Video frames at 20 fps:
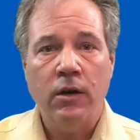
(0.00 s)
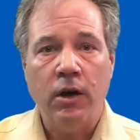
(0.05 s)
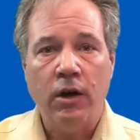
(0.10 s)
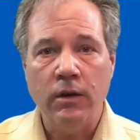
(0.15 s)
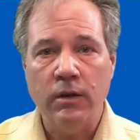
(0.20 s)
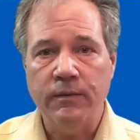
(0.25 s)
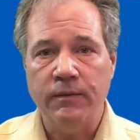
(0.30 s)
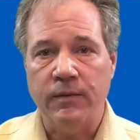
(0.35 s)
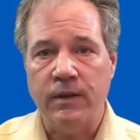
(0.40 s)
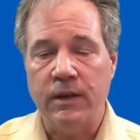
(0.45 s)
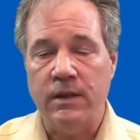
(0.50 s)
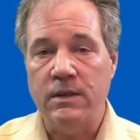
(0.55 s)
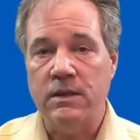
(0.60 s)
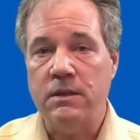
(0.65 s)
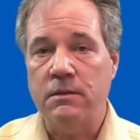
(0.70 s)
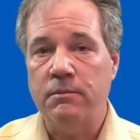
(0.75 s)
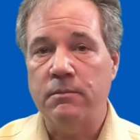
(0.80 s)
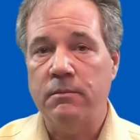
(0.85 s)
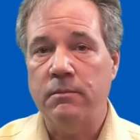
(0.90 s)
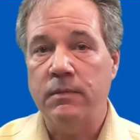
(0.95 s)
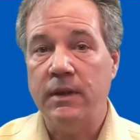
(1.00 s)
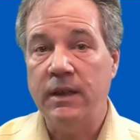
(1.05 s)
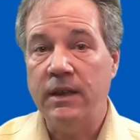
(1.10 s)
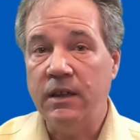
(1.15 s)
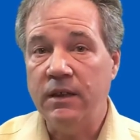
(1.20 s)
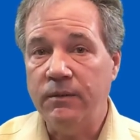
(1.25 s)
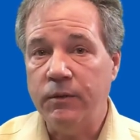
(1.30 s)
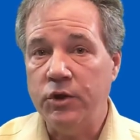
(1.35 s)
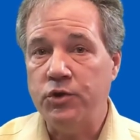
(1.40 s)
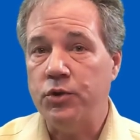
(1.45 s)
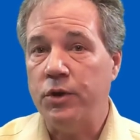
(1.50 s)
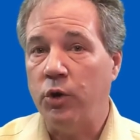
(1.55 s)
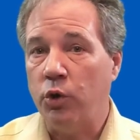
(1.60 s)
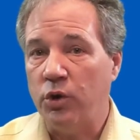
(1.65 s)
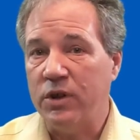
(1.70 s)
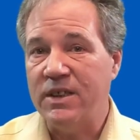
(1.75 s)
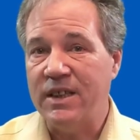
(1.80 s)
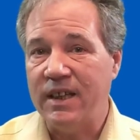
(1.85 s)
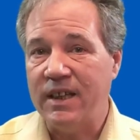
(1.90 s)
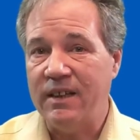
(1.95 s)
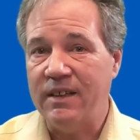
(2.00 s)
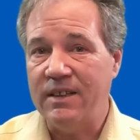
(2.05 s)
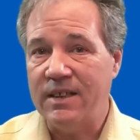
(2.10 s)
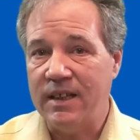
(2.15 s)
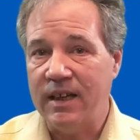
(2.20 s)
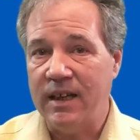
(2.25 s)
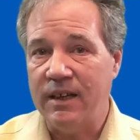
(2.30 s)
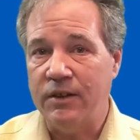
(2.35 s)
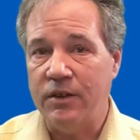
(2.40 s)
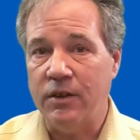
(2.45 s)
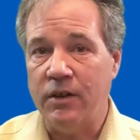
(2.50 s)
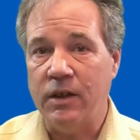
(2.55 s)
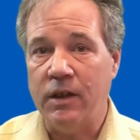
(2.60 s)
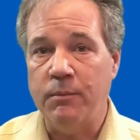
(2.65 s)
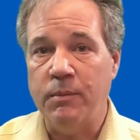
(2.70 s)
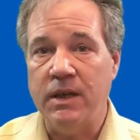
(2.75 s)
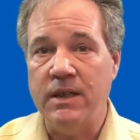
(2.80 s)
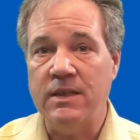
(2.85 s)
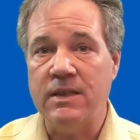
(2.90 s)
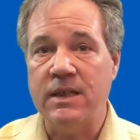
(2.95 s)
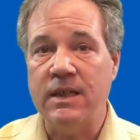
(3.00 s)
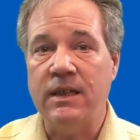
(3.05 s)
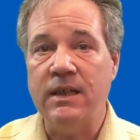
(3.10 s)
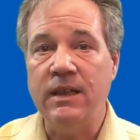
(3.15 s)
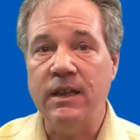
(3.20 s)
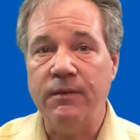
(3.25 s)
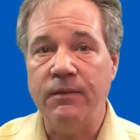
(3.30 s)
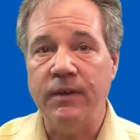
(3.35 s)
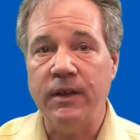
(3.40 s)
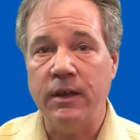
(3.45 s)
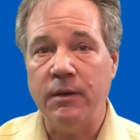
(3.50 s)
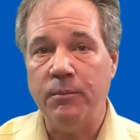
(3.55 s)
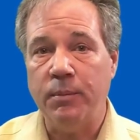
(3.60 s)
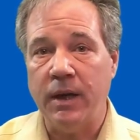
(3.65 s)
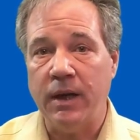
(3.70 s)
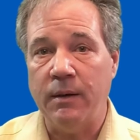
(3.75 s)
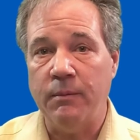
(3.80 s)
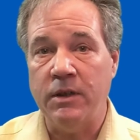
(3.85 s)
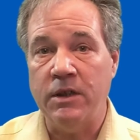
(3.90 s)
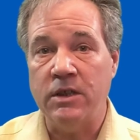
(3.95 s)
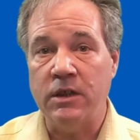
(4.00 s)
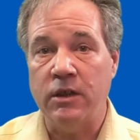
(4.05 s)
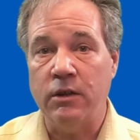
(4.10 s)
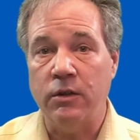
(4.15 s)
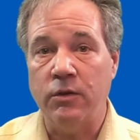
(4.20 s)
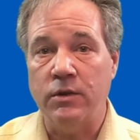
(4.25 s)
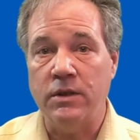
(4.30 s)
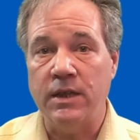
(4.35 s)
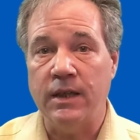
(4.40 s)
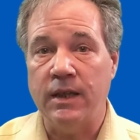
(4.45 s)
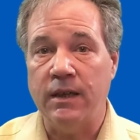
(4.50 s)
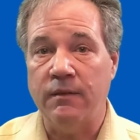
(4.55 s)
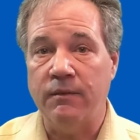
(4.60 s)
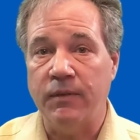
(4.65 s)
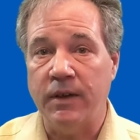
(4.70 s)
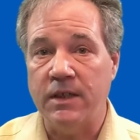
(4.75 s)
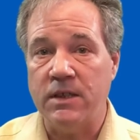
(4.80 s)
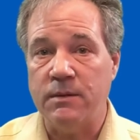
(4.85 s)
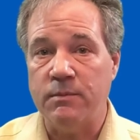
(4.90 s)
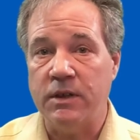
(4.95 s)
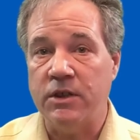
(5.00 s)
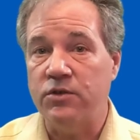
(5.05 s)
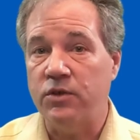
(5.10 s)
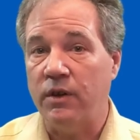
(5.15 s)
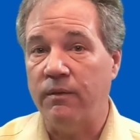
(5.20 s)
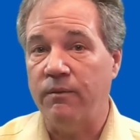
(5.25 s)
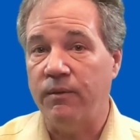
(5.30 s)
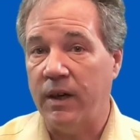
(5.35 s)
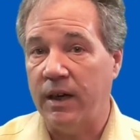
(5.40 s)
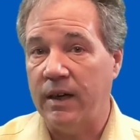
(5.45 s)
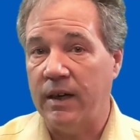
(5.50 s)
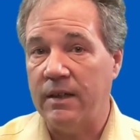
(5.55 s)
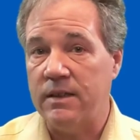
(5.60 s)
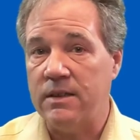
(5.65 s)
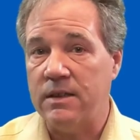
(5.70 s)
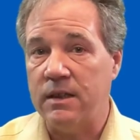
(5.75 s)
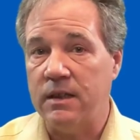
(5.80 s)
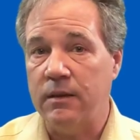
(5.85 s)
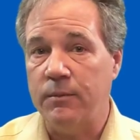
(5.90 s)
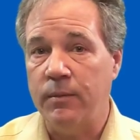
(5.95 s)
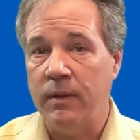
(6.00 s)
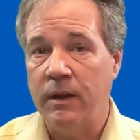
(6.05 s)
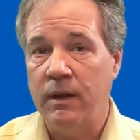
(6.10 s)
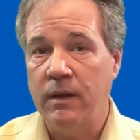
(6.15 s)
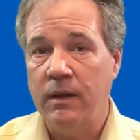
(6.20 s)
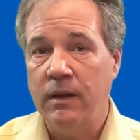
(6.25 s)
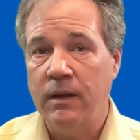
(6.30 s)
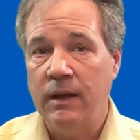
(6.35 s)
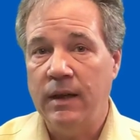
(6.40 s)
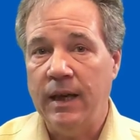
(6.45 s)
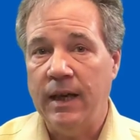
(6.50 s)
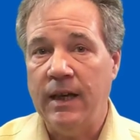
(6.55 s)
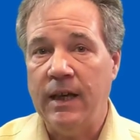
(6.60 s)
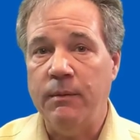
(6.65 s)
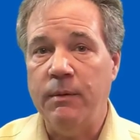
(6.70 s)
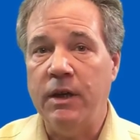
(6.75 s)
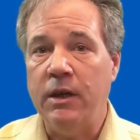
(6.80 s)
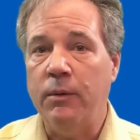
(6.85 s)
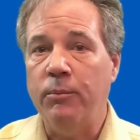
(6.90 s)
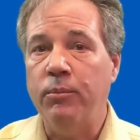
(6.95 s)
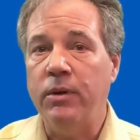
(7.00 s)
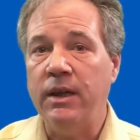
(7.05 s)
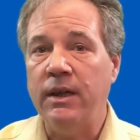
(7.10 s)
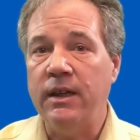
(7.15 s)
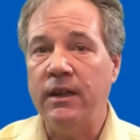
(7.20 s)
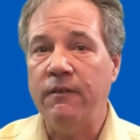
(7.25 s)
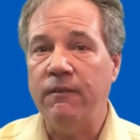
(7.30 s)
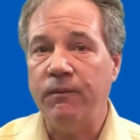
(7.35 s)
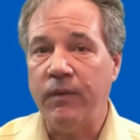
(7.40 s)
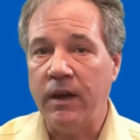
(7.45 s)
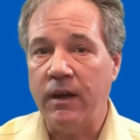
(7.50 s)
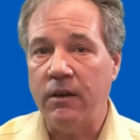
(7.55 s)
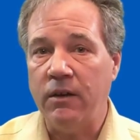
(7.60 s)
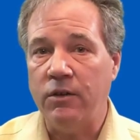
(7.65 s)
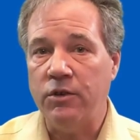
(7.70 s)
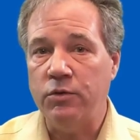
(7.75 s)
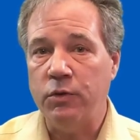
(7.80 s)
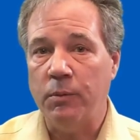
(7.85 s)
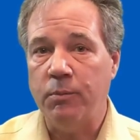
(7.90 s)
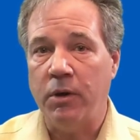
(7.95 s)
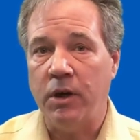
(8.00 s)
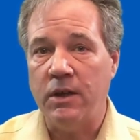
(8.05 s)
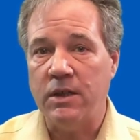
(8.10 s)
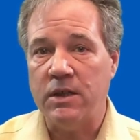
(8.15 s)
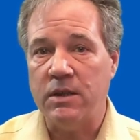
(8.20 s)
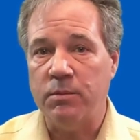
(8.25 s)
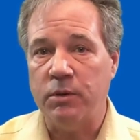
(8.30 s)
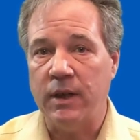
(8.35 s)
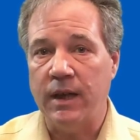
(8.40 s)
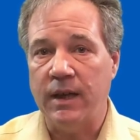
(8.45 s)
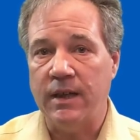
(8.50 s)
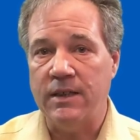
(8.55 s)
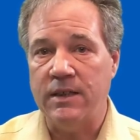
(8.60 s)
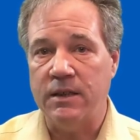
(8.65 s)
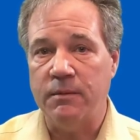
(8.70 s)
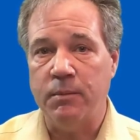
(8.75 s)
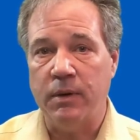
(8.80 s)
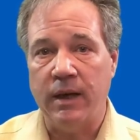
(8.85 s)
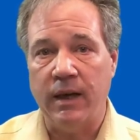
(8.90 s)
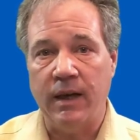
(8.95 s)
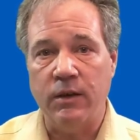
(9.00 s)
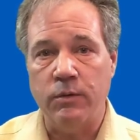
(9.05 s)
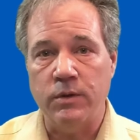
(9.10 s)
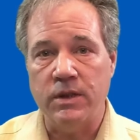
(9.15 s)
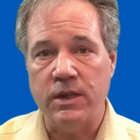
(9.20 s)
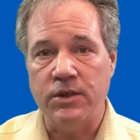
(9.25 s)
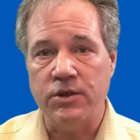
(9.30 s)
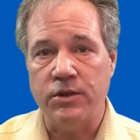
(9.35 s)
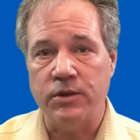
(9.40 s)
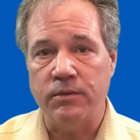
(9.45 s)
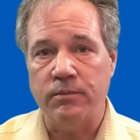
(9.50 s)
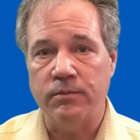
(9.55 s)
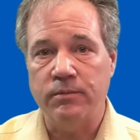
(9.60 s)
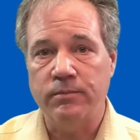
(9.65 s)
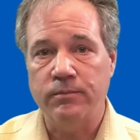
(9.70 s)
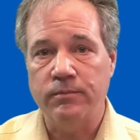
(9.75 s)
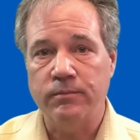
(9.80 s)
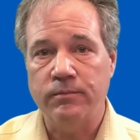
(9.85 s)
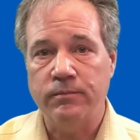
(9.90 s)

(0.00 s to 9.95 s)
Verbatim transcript: All of these, individually or taken together, can be a significant impediment to closing an investment or financing, and can be completely fatal to a possible exit by acquisition.